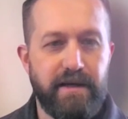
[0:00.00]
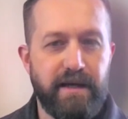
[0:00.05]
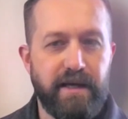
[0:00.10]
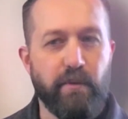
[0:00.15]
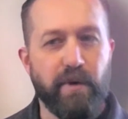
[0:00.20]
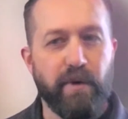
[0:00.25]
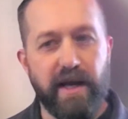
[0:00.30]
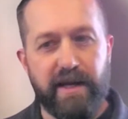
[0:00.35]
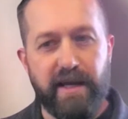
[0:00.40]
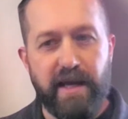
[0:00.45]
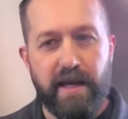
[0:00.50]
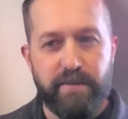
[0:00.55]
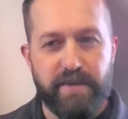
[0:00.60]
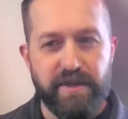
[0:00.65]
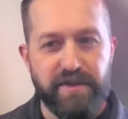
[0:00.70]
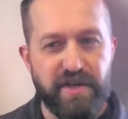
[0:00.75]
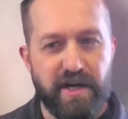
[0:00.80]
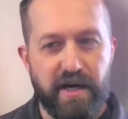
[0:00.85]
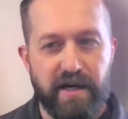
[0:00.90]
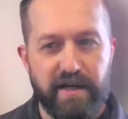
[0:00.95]
And when I came
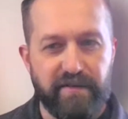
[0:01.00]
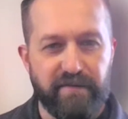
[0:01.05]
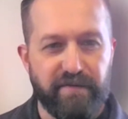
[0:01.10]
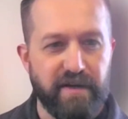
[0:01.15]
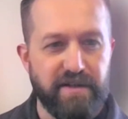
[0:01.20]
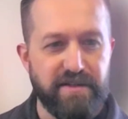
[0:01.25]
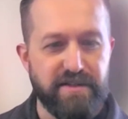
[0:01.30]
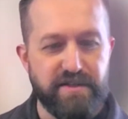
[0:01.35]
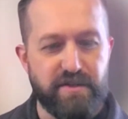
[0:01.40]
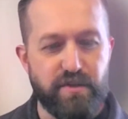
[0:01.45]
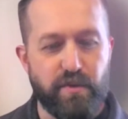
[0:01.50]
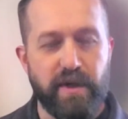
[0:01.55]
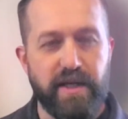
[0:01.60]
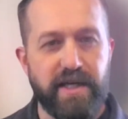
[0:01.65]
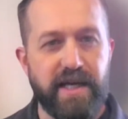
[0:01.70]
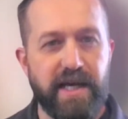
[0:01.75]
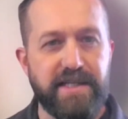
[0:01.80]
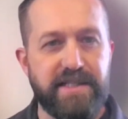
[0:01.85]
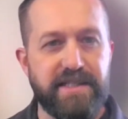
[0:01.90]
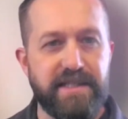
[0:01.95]
to Joni and Friends in
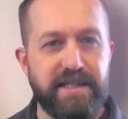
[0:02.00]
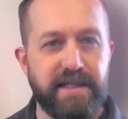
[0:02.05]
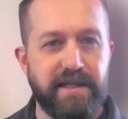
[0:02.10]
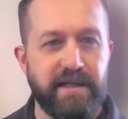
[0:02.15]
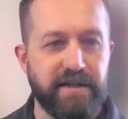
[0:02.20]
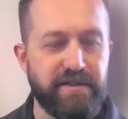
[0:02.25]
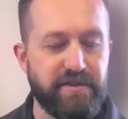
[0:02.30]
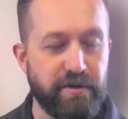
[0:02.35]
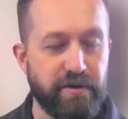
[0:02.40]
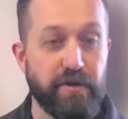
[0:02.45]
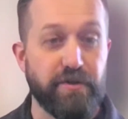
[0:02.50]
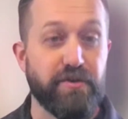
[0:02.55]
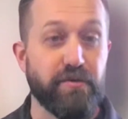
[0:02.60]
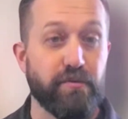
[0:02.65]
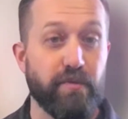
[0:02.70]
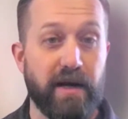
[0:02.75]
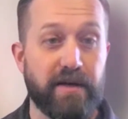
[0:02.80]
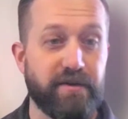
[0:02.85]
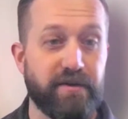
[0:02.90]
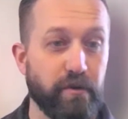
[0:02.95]
2018, I took a
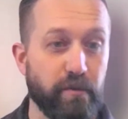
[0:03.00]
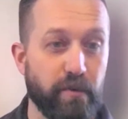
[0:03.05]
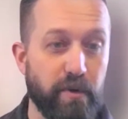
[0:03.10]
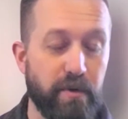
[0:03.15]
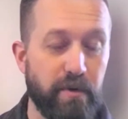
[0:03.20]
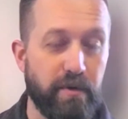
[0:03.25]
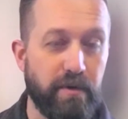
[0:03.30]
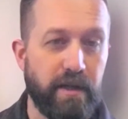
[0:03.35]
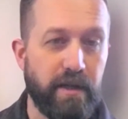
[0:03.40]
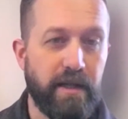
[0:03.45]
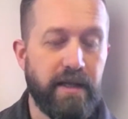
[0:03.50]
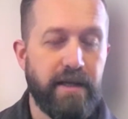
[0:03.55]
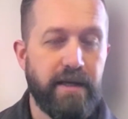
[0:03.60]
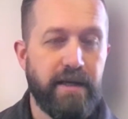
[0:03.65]
director role.